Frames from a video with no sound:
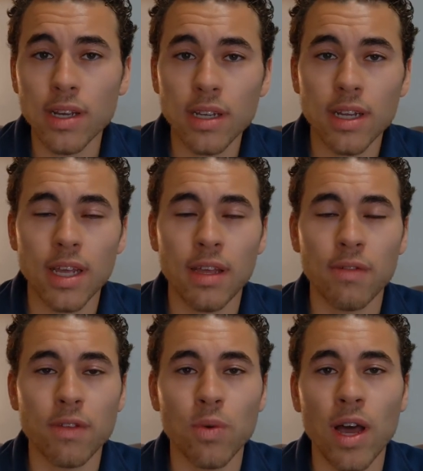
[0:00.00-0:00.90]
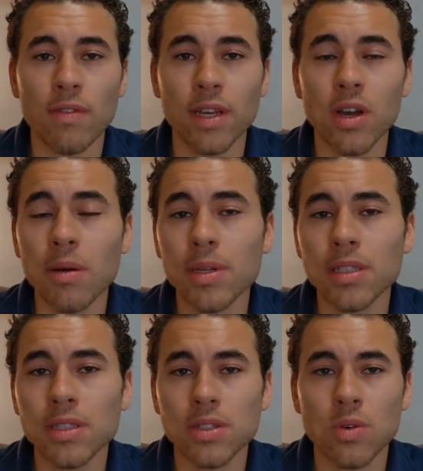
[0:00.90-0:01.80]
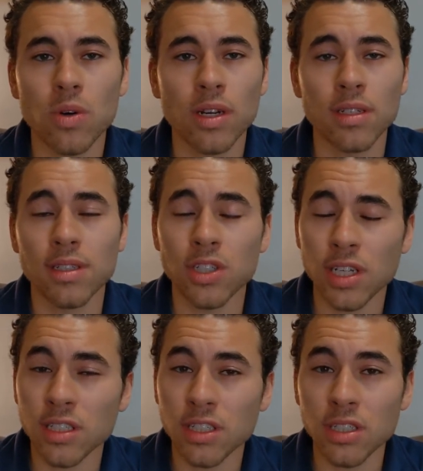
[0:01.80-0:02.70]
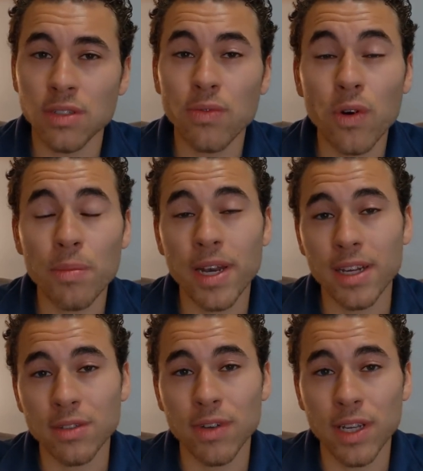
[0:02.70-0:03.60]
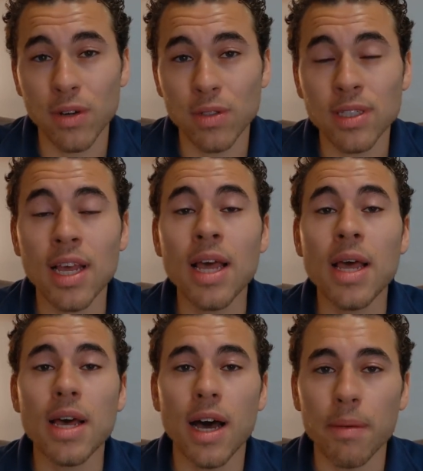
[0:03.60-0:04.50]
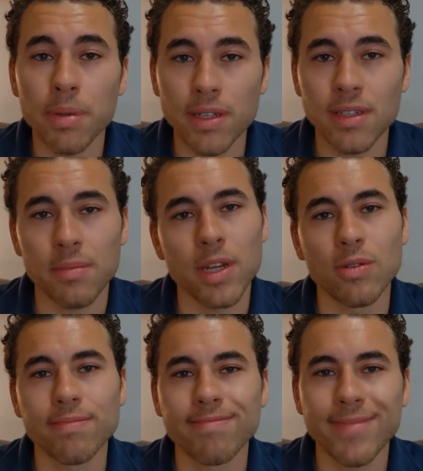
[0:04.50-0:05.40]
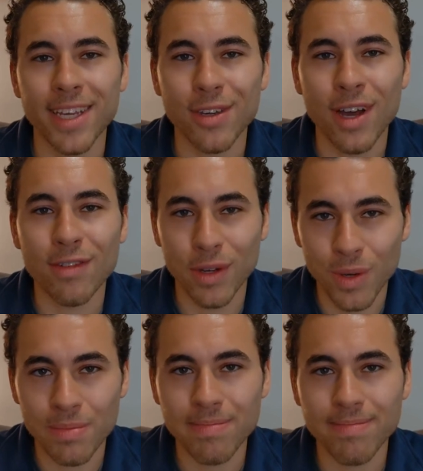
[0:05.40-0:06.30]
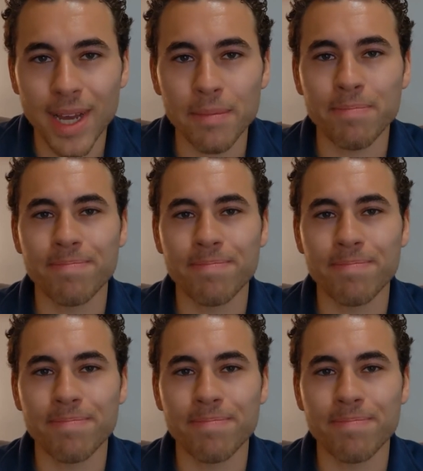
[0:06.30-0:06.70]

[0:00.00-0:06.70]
it. If you have any comments or any suggestions for my next videos, please let me know. Thank you. Have a good one. Bye.